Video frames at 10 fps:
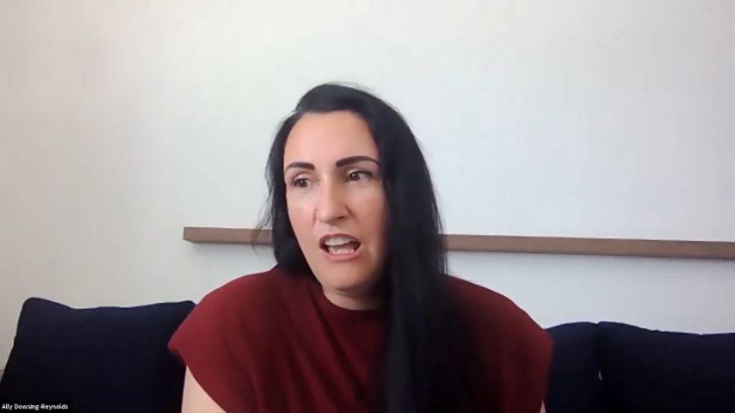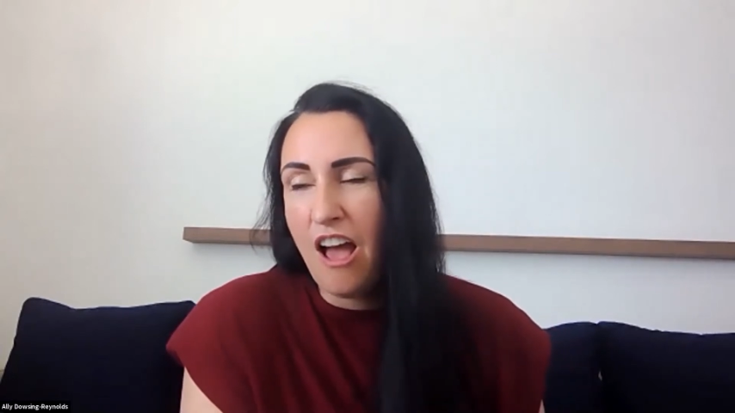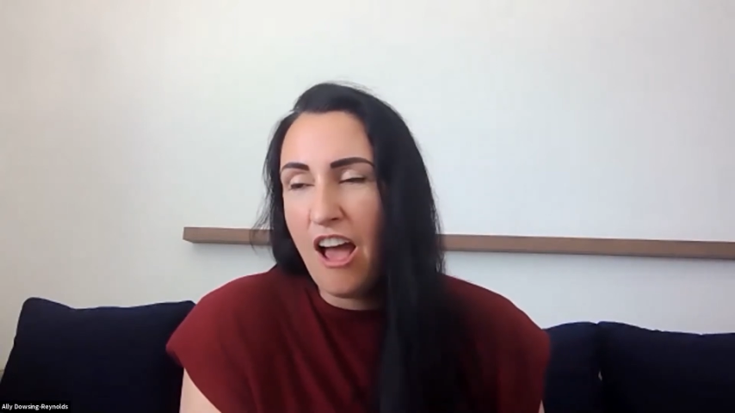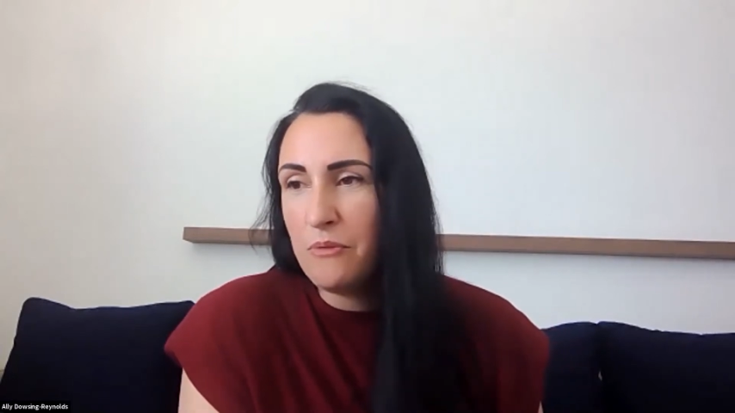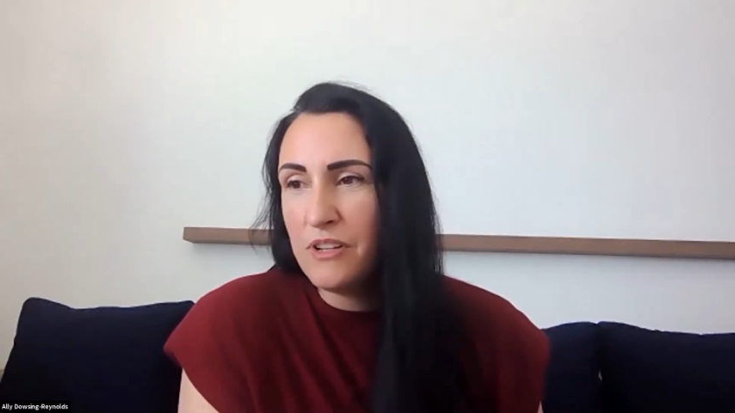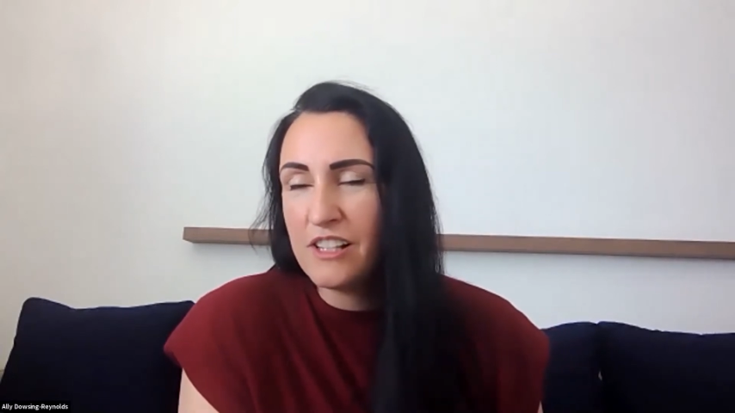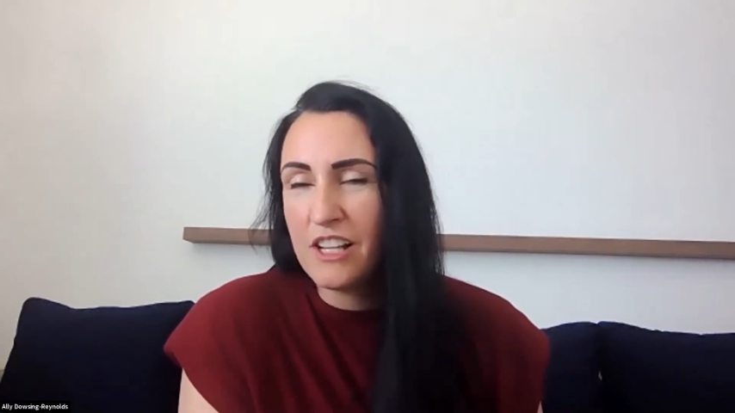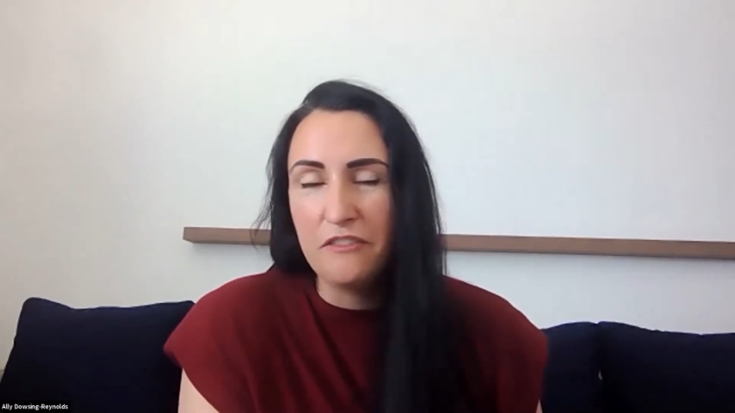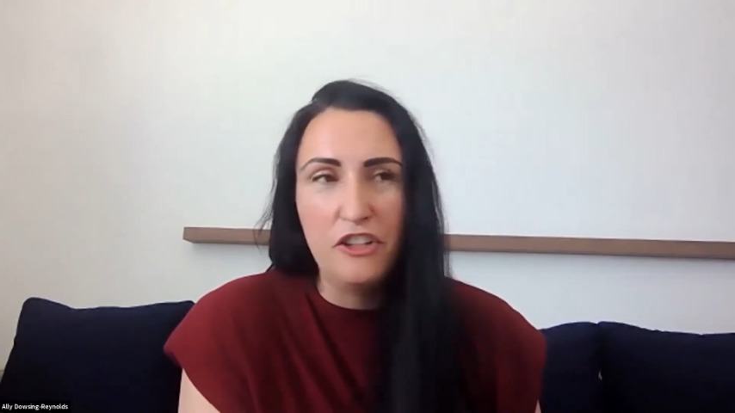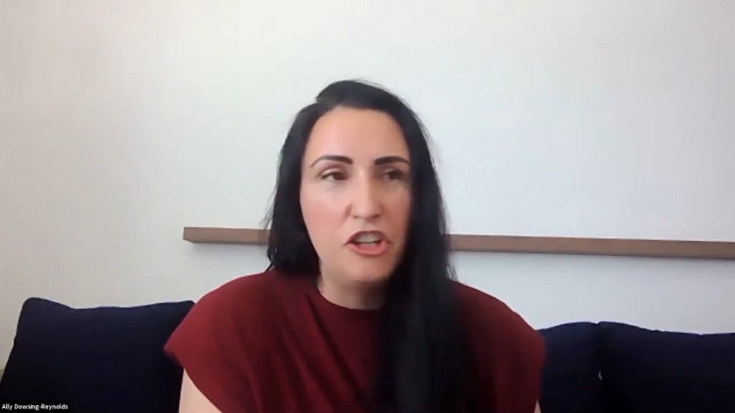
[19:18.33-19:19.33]
I was
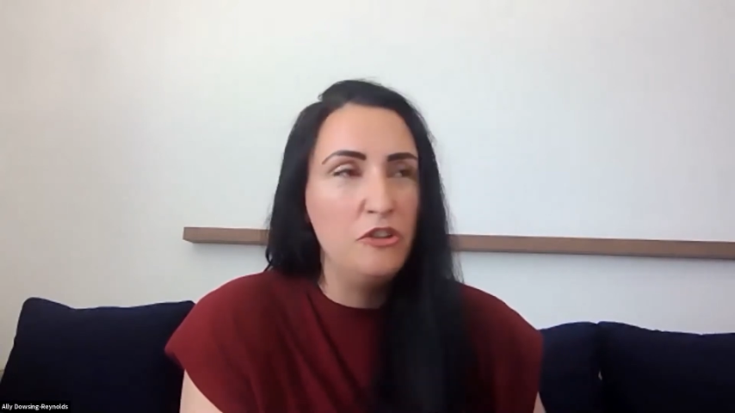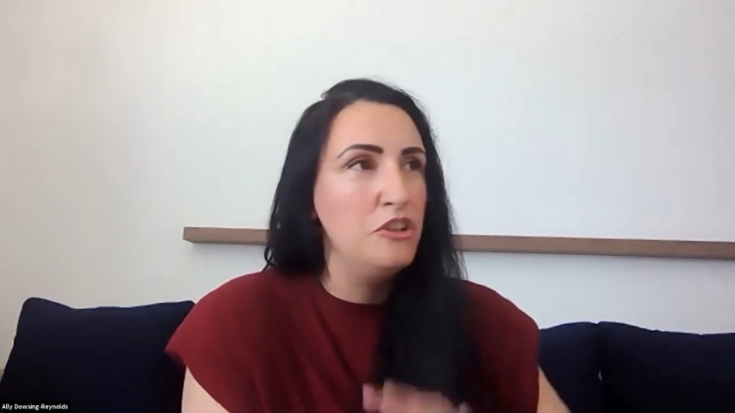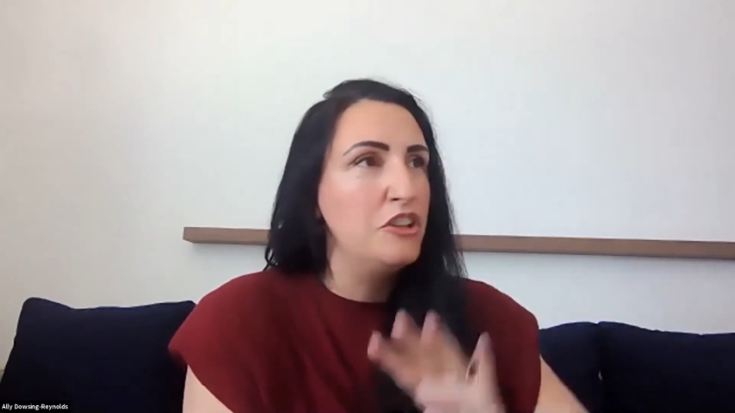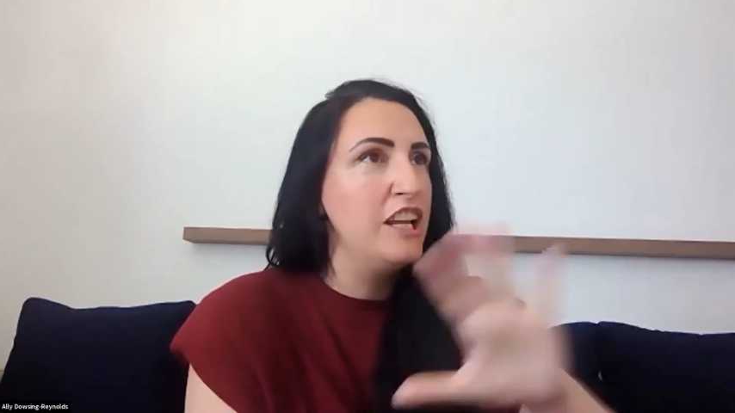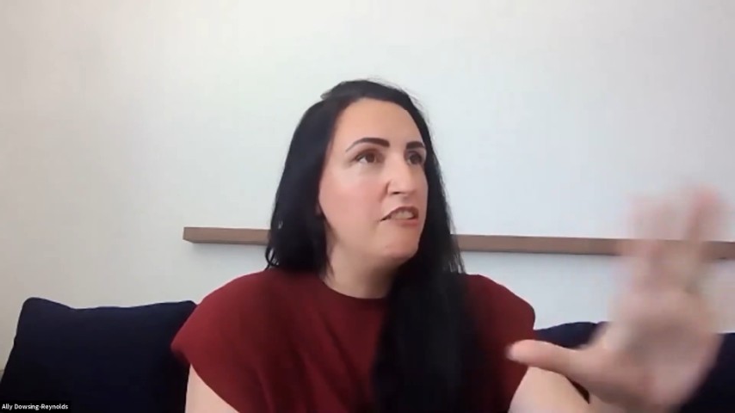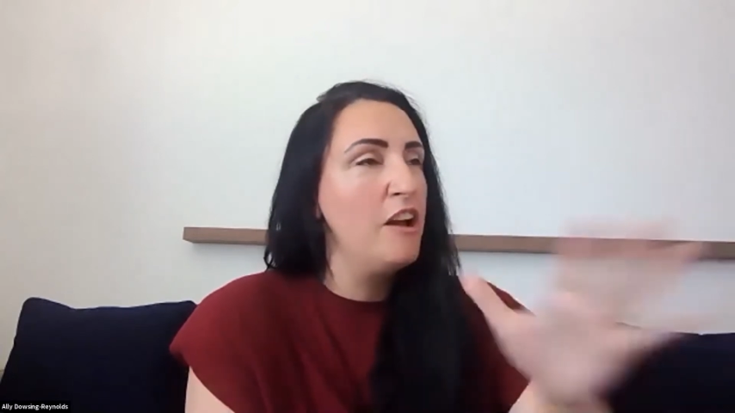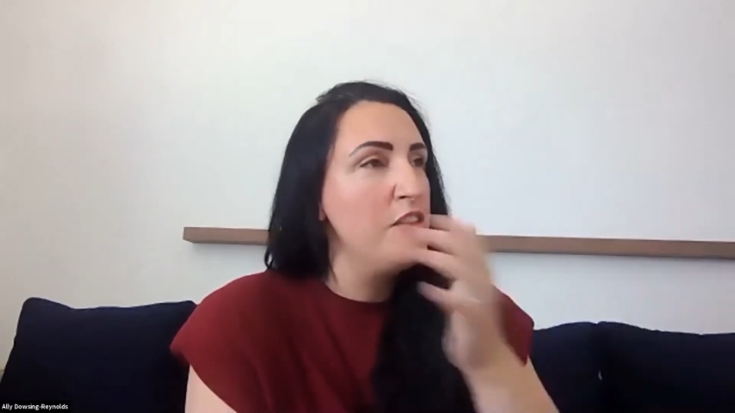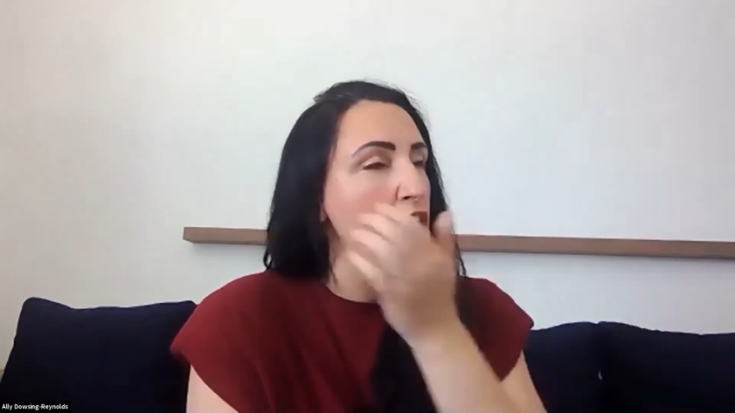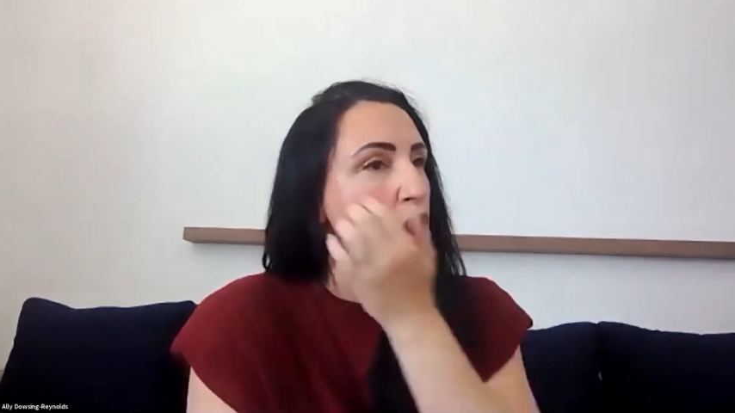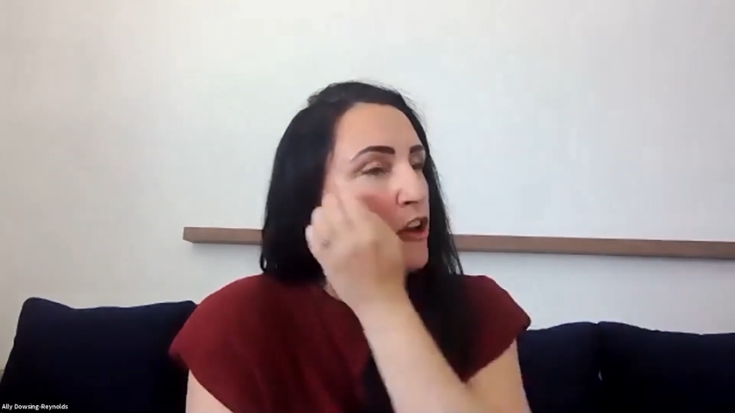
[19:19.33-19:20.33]
kind of, looking around
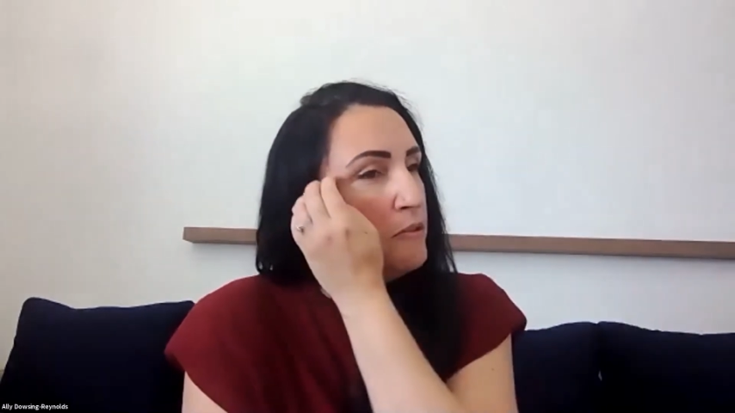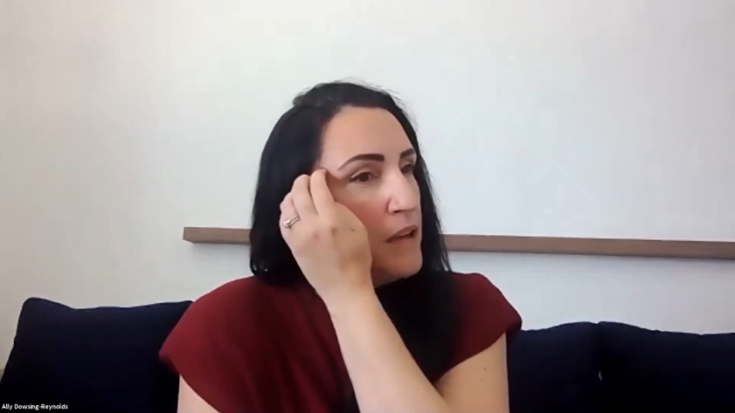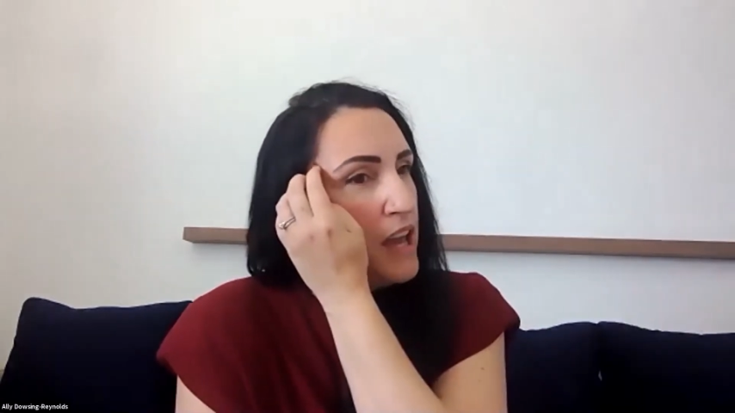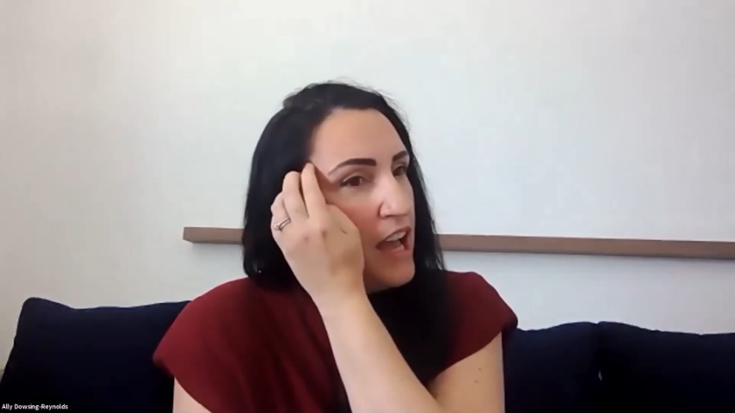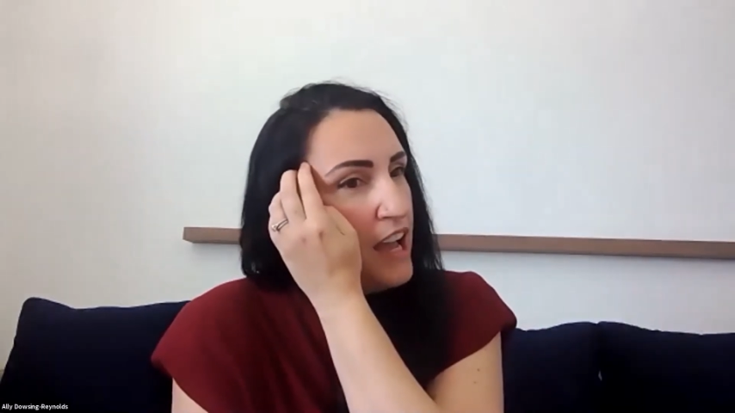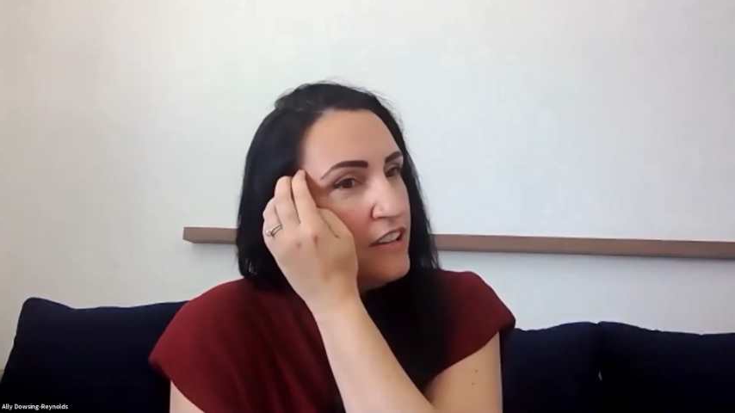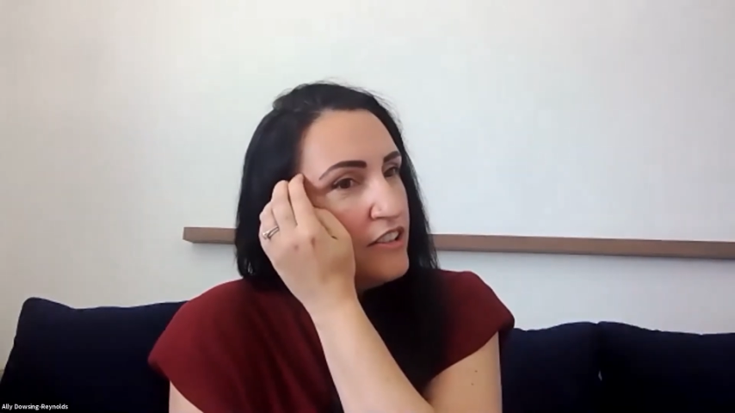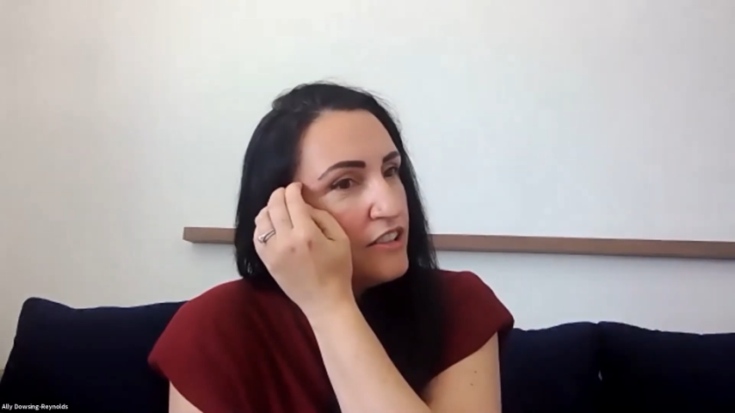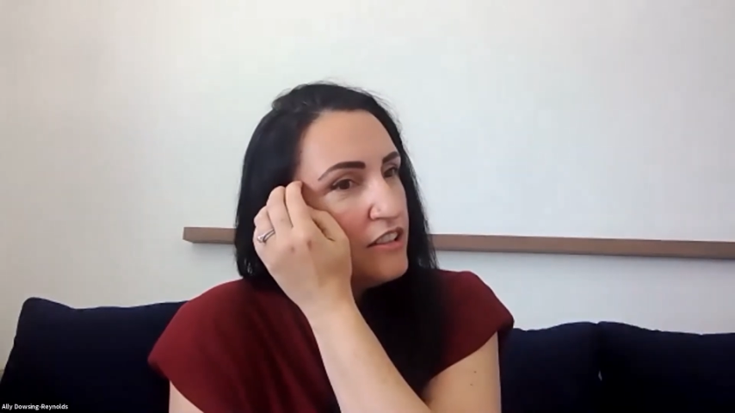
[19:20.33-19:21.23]
the home, and